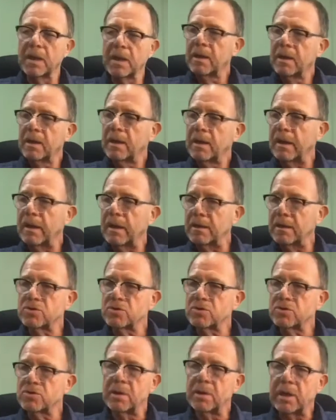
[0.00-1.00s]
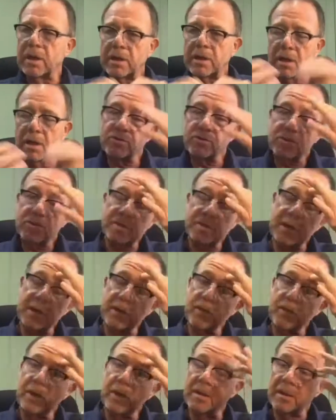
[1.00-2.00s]
As you say,
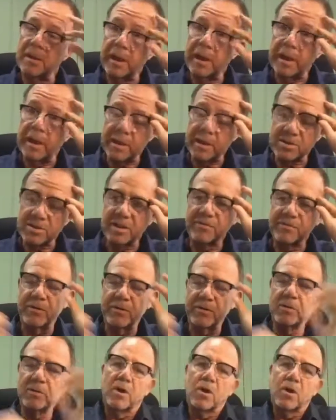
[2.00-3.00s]
it is different.